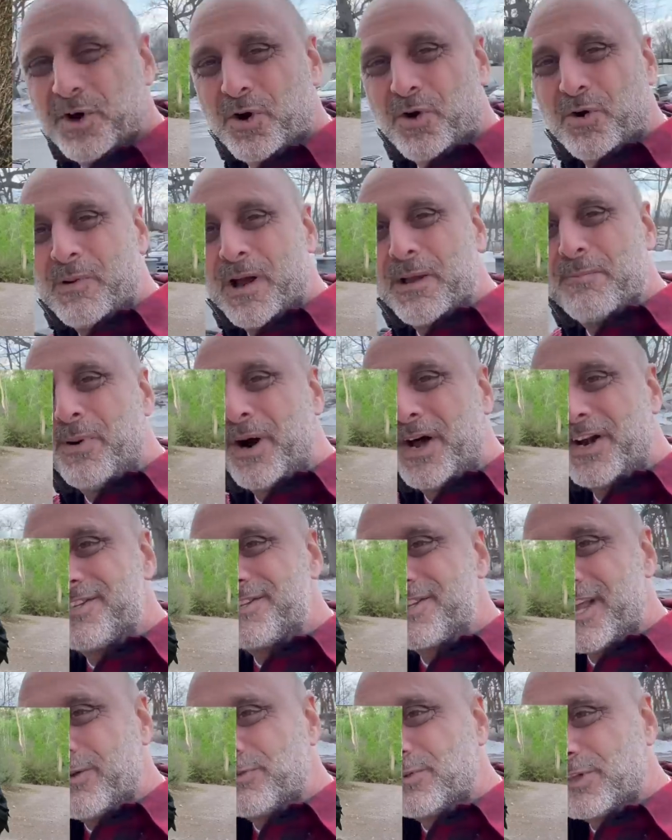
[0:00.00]
all my buddies
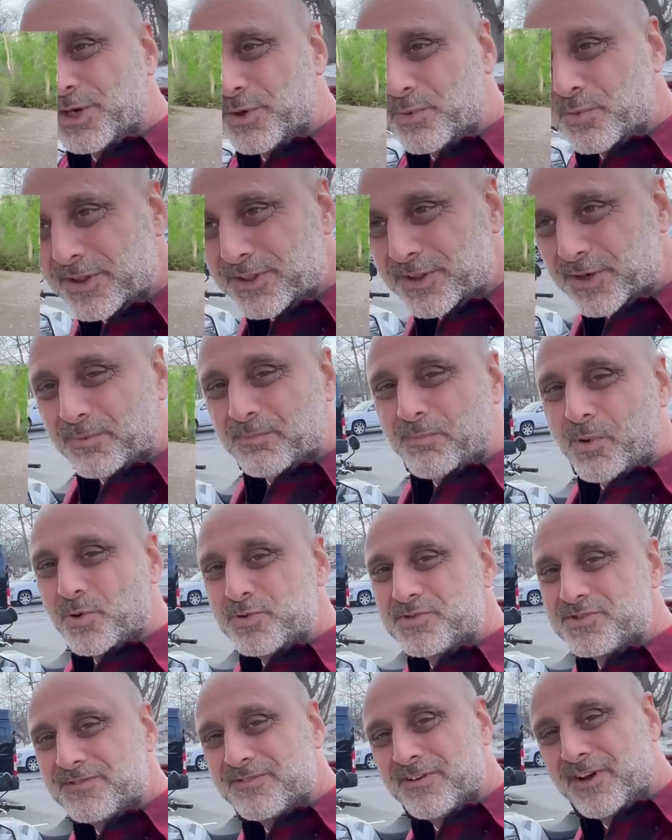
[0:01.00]
out there with their
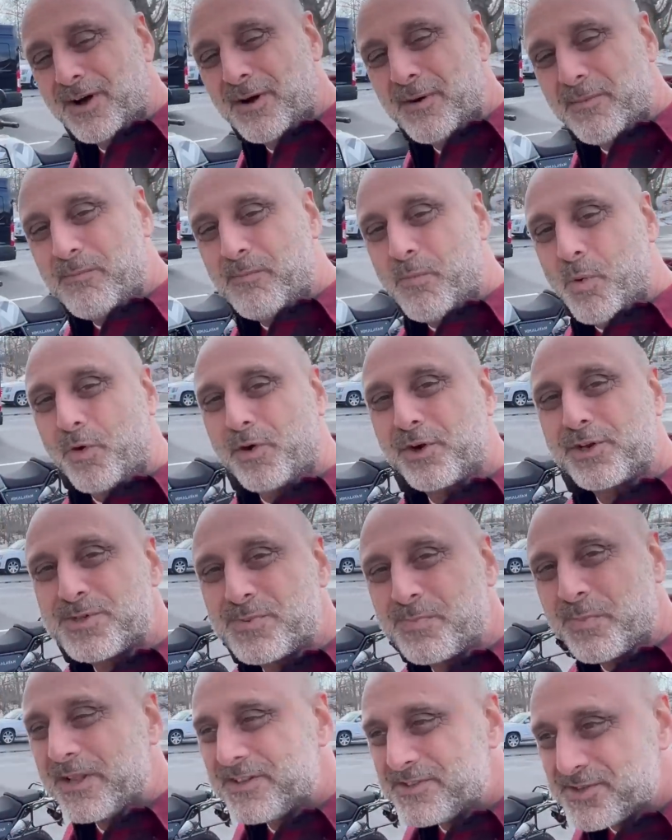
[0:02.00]
most uh, more
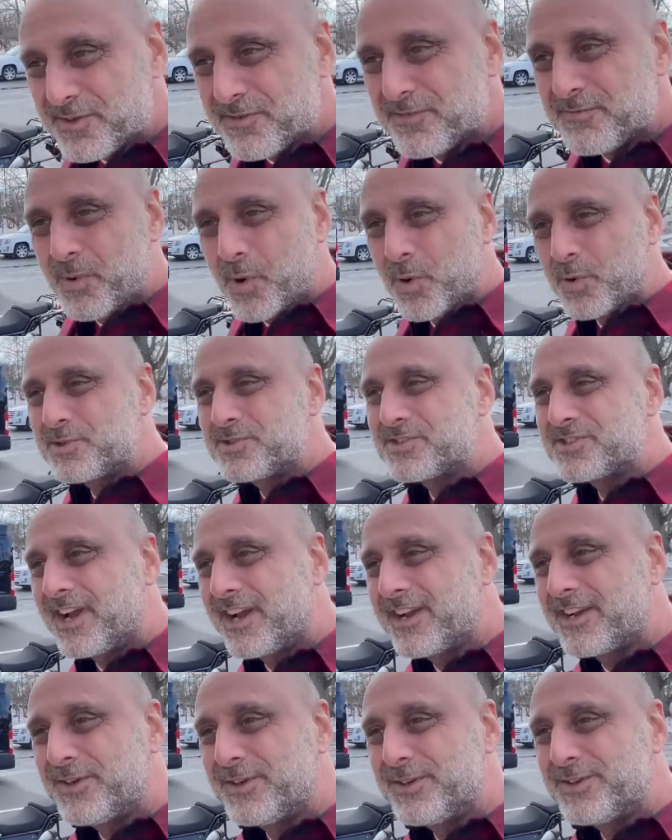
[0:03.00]
expensive
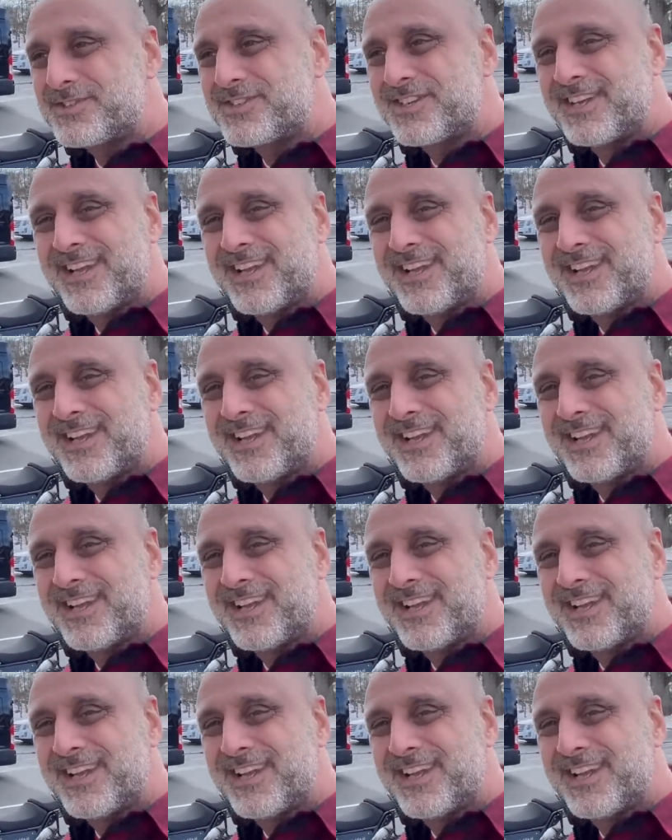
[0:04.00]
motorcycles.